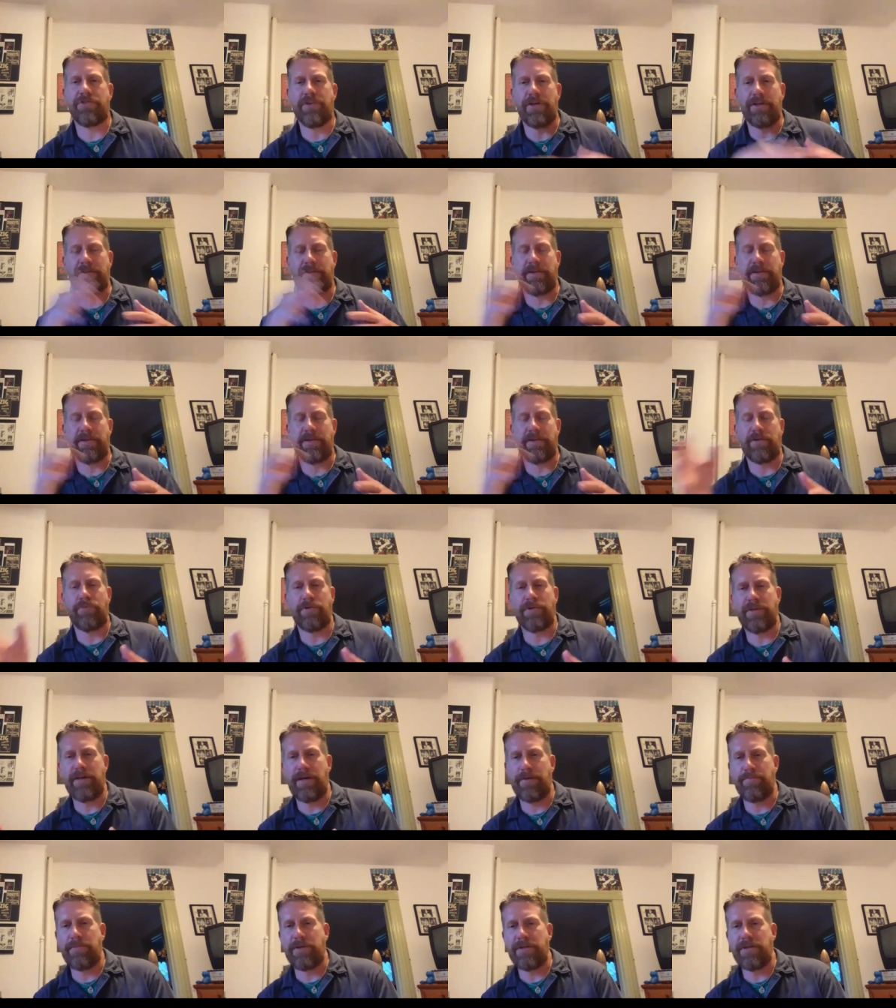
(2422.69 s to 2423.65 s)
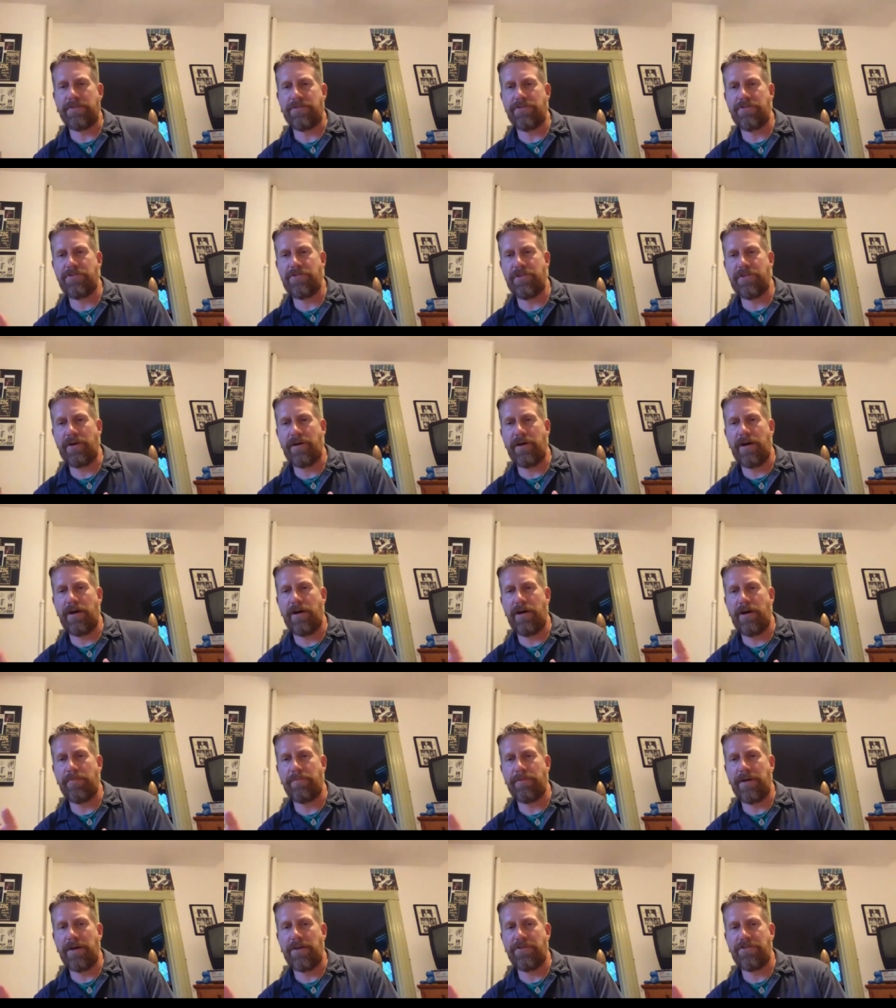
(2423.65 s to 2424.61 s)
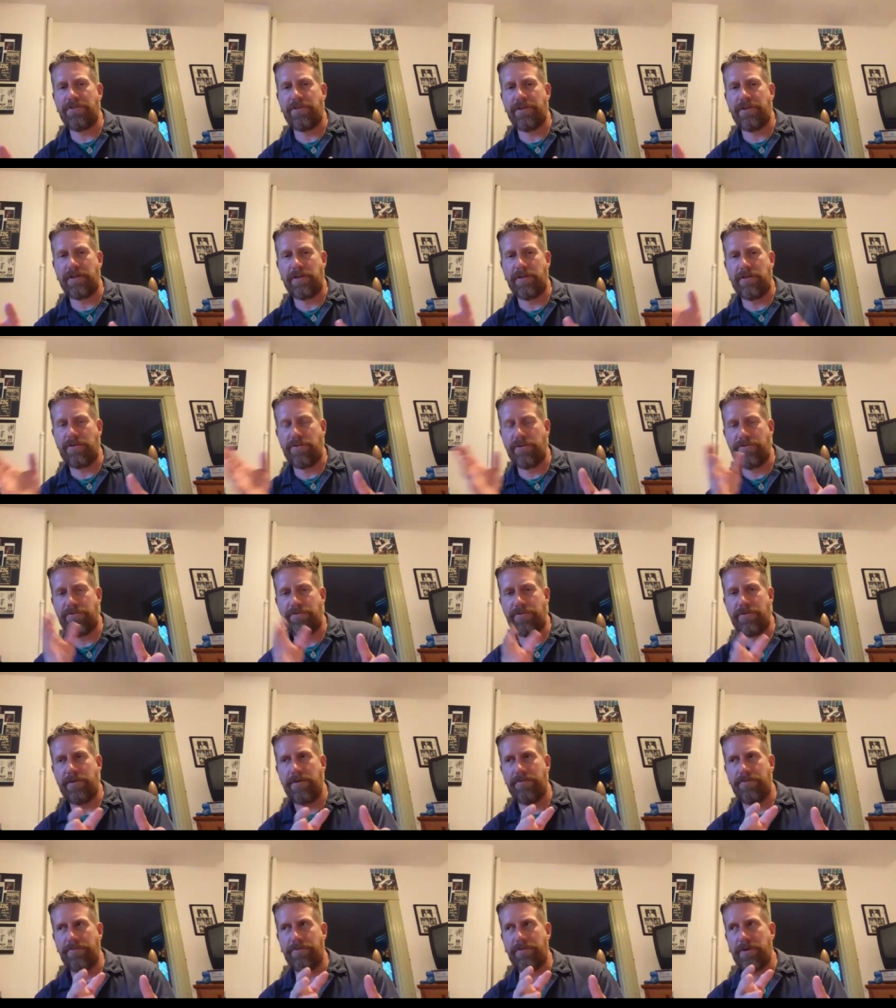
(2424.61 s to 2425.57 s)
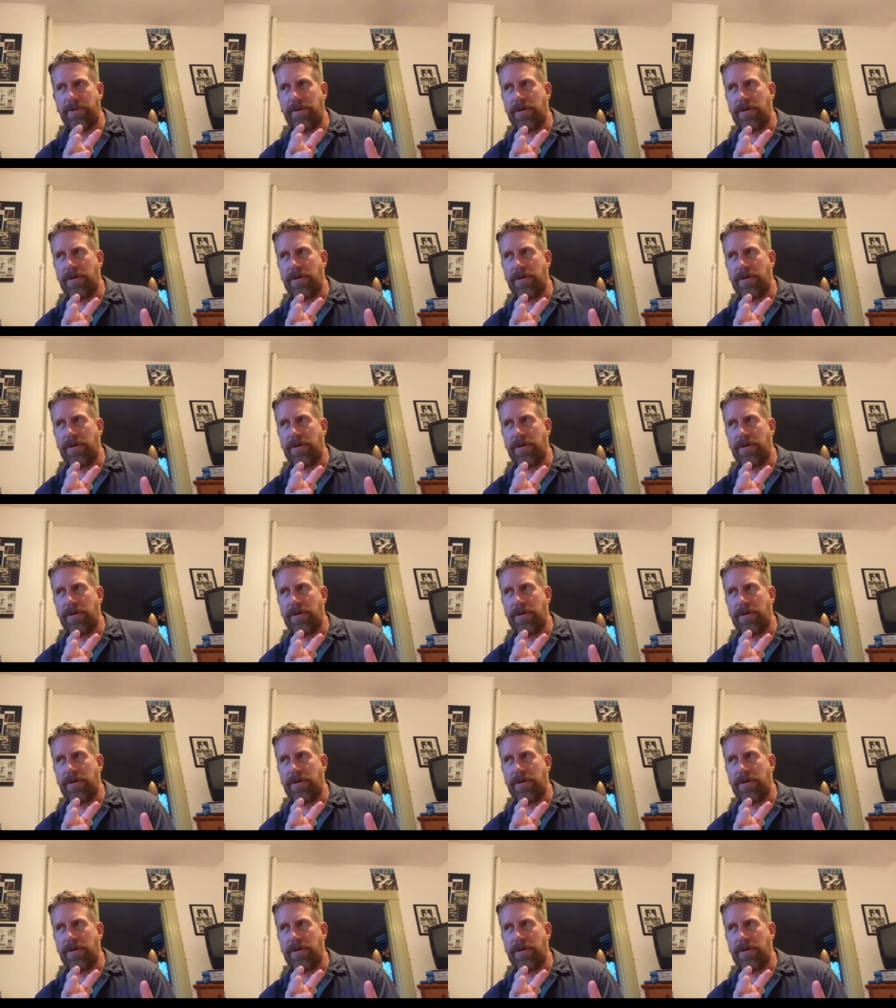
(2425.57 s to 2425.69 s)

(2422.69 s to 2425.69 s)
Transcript: And I think what that means, uh, I'm guessing, you know, if, if